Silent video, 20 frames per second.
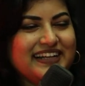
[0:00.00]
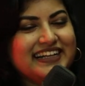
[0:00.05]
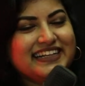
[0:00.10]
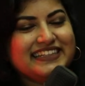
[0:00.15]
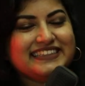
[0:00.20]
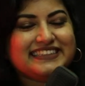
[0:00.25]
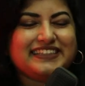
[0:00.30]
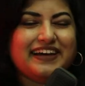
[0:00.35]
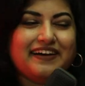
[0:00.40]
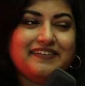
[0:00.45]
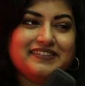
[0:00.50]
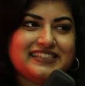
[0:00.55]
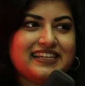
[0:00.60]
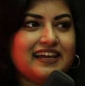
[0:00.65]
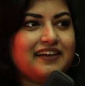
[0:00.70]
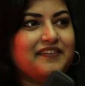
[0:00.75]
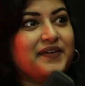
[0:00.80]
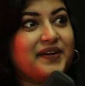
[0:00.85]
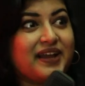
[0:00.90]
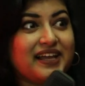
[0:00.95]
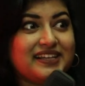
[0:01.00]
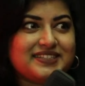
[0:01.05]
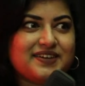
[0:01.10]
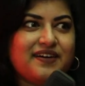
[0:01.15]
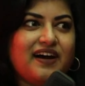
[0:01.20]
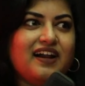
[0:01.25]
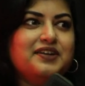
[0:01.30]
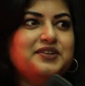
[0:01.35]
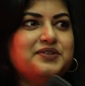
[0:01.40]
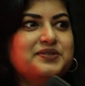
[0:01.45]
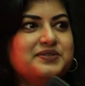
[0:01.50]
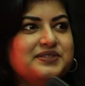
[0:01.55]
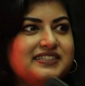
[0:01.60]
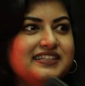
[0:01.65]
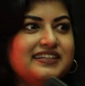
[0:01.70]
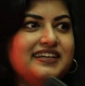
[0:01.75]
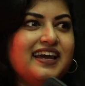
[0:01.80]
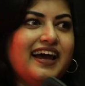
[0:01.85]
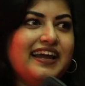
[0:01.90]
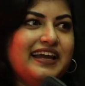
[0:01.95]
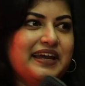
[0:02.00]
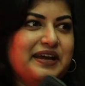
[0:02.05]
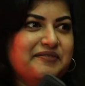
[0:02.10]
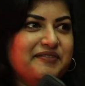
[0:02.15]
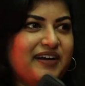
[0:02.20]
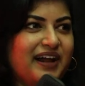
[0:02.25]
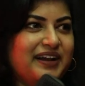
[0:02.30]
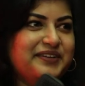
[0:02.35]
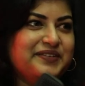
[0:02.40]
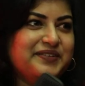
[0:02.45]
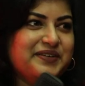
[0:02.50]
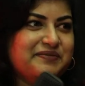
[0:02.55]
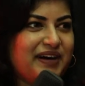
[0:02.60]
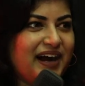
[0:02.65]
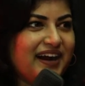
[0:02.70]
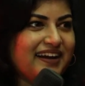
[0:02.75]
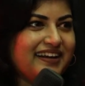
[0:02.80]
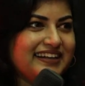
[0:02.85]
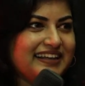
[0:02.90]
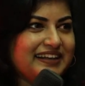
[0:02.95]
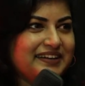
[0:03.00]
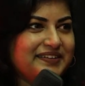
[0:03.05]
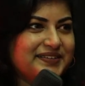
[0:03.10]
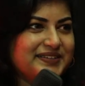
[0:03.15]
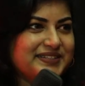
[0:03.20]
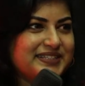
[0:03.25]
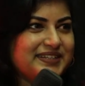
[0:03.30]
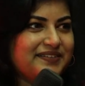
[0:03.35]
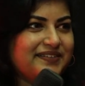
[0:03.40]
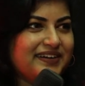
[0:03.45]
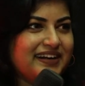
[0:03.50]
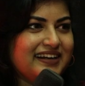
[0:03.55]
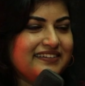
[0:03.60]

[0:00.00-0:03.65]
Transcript: So I was like, okay, so I'll do CIM, I'll do a marketing course or yeah.